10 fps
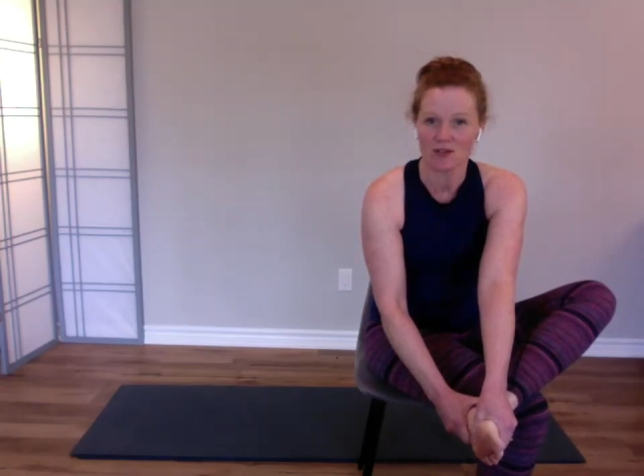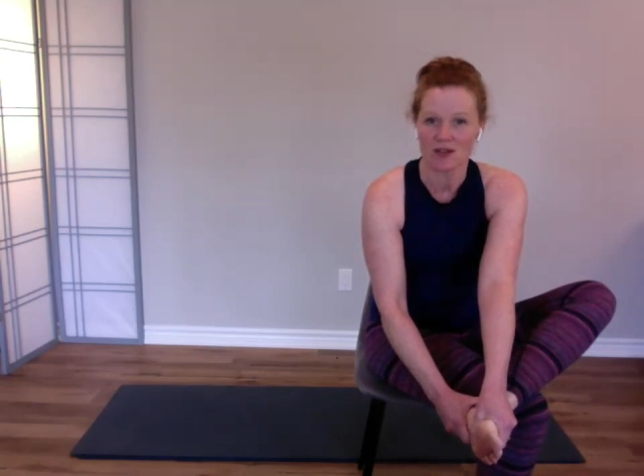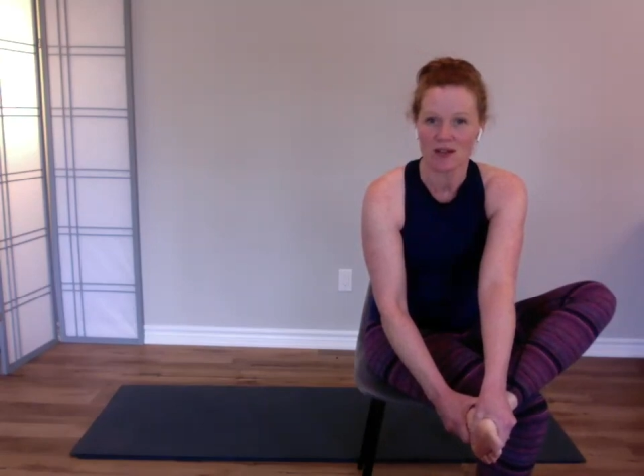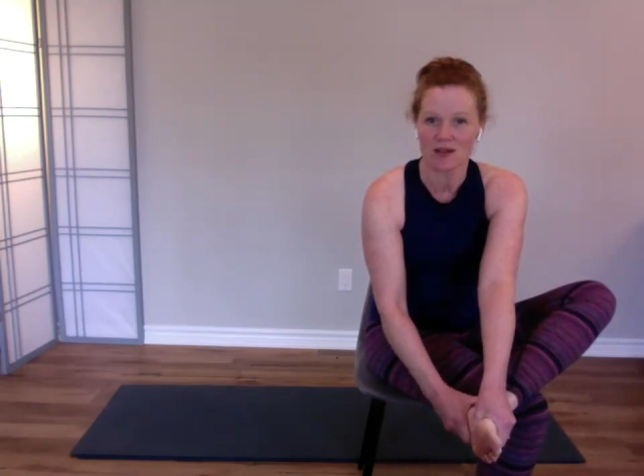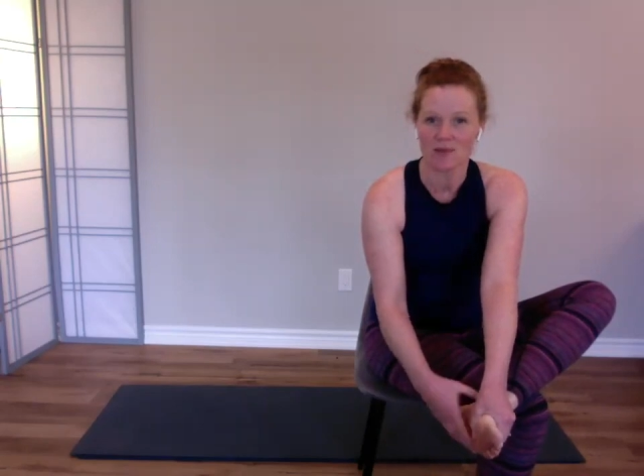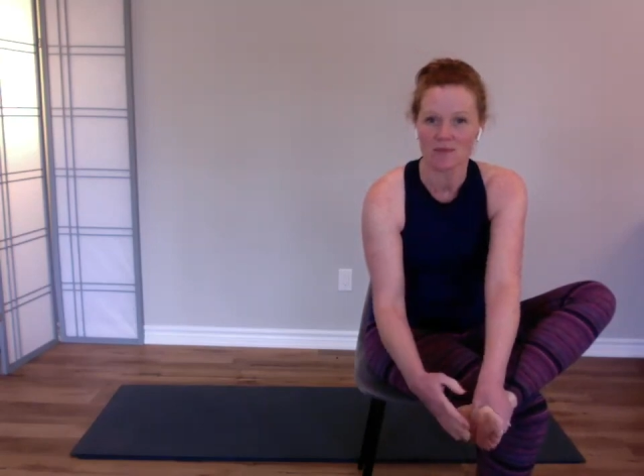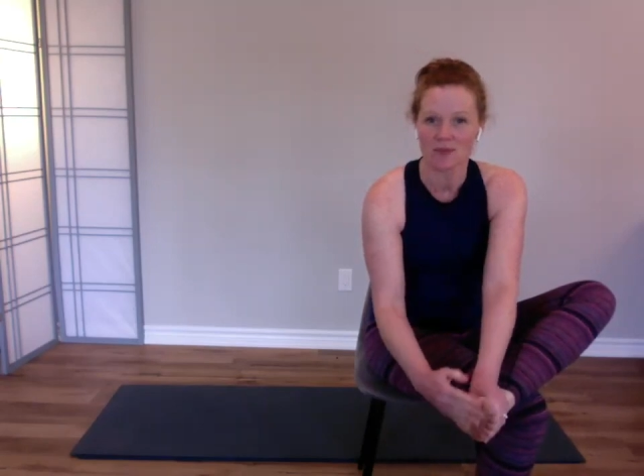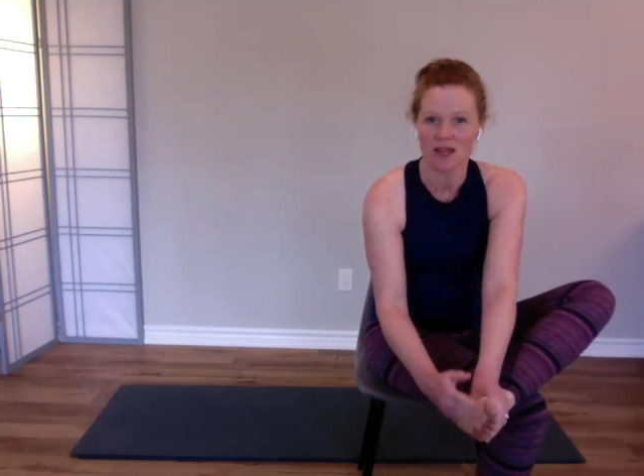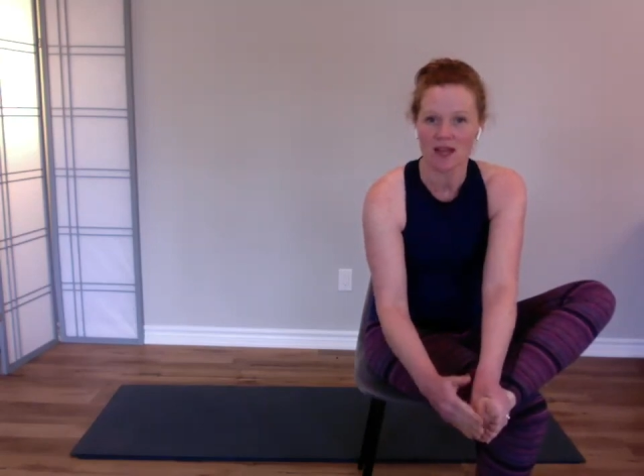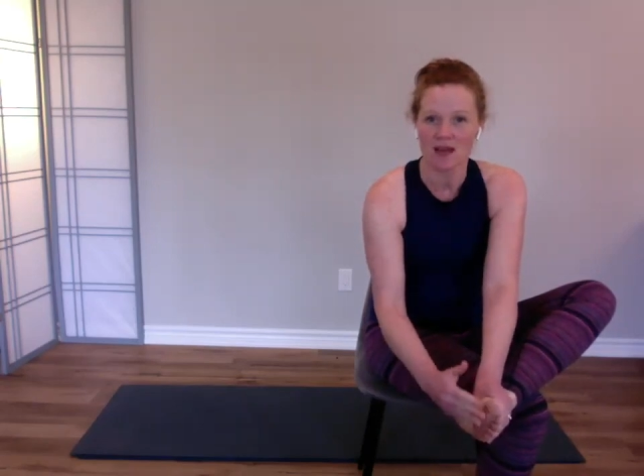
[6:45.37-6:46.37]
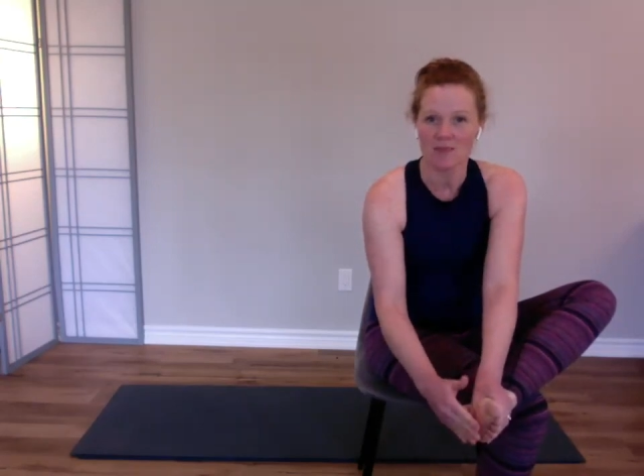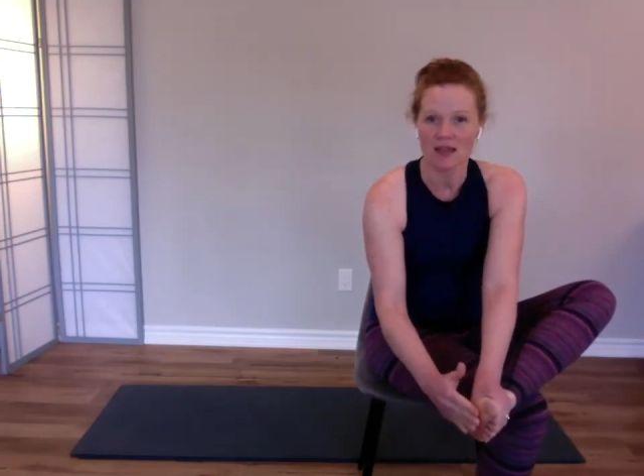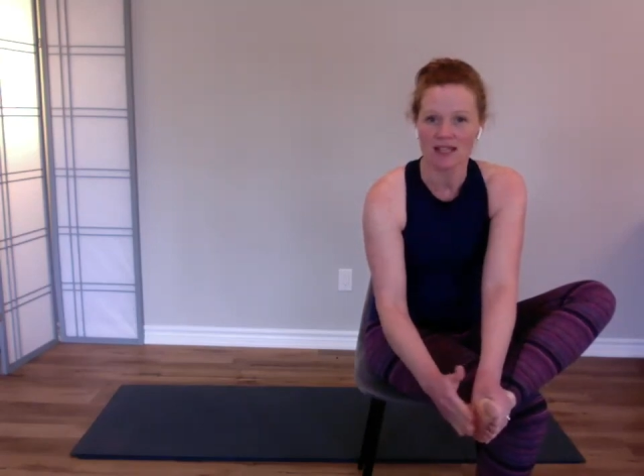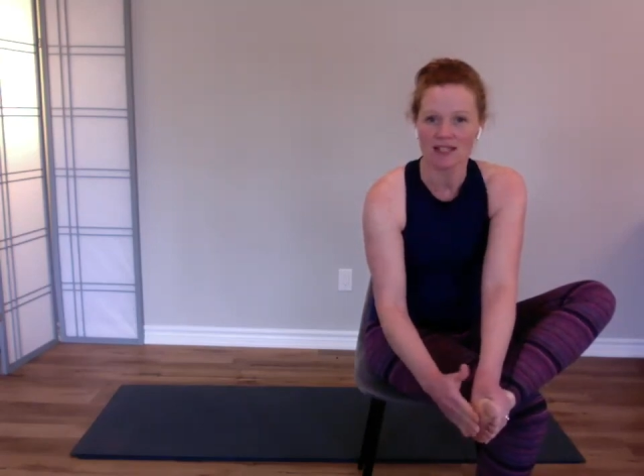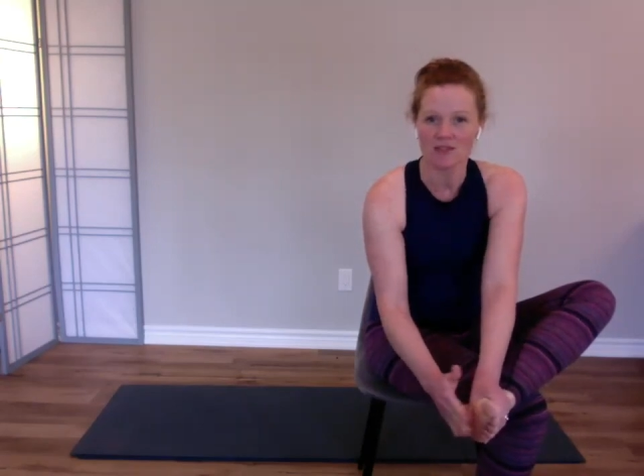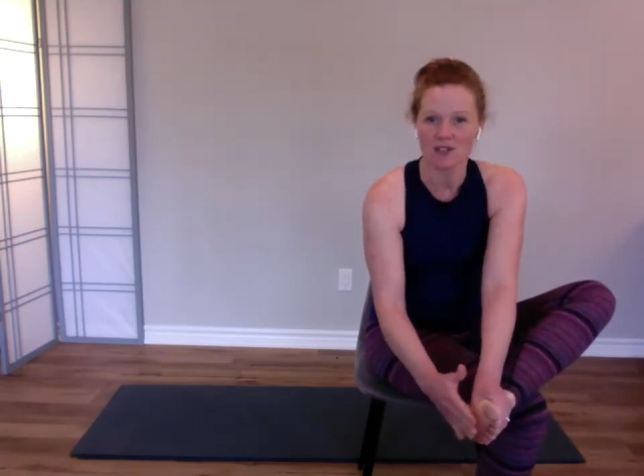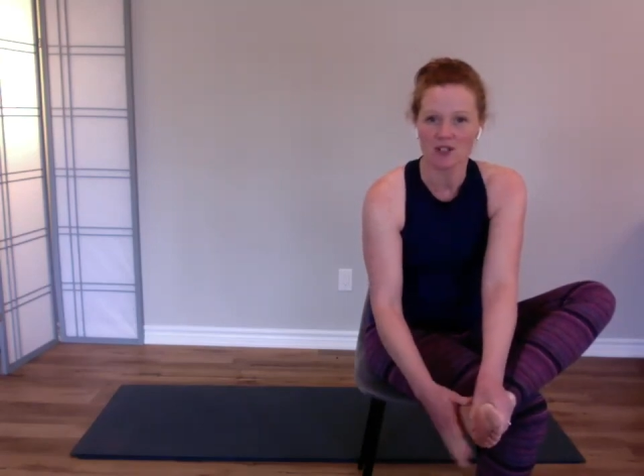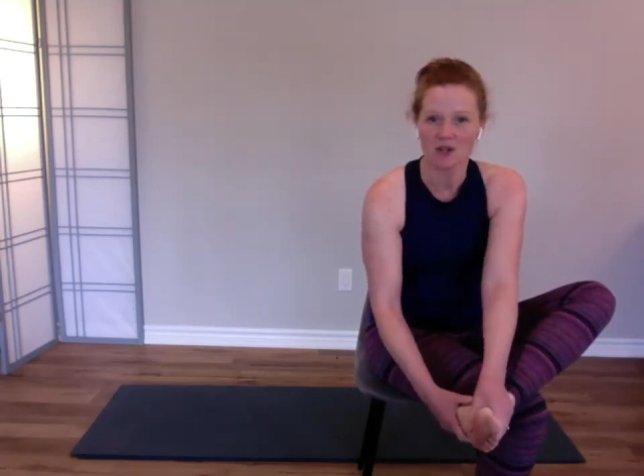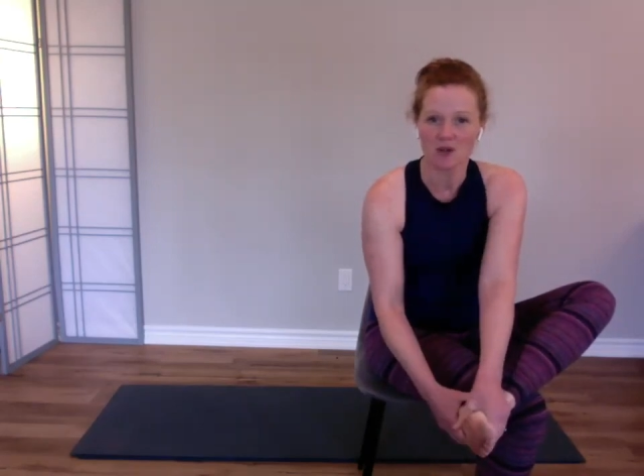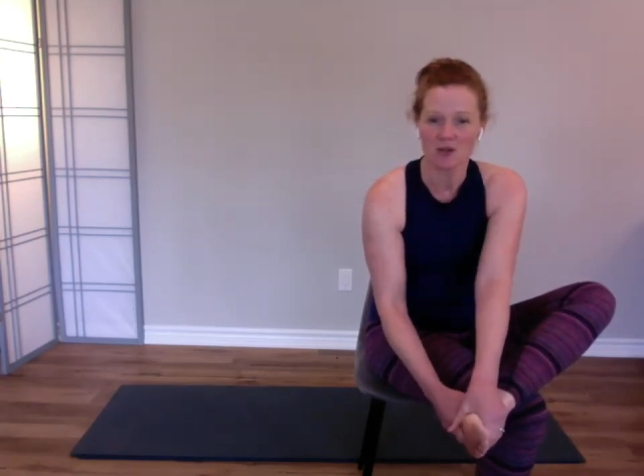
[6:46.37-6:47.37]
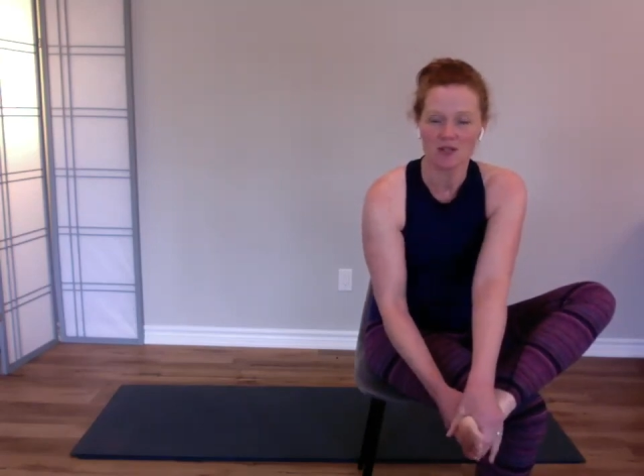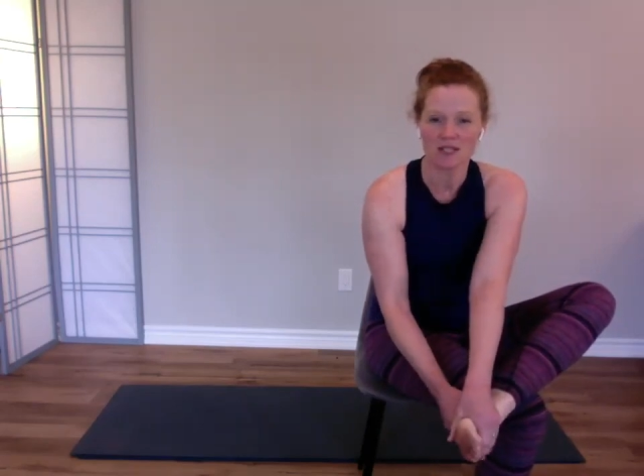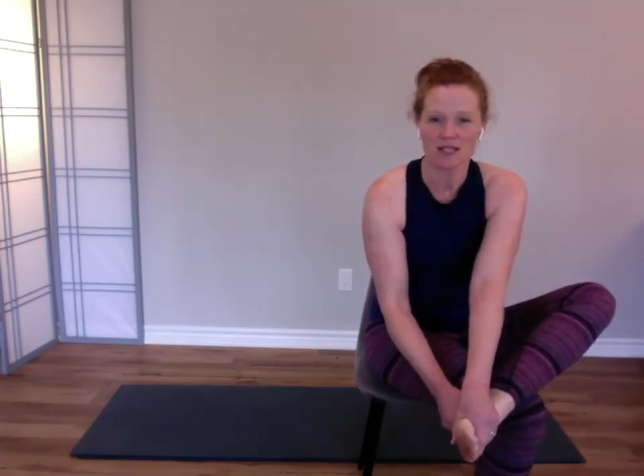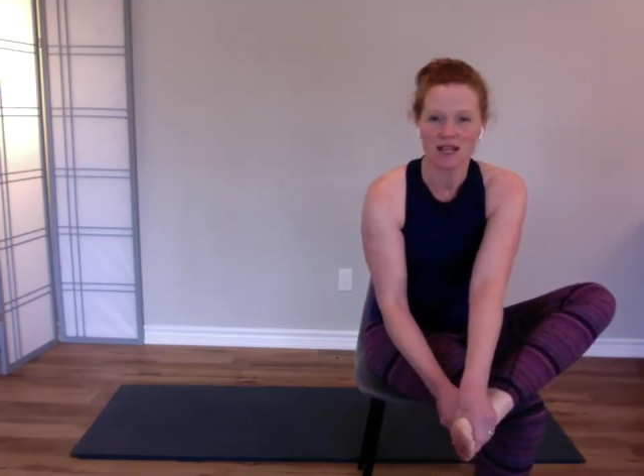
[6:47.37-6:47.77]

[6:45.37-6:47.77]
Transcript: the base of your toes.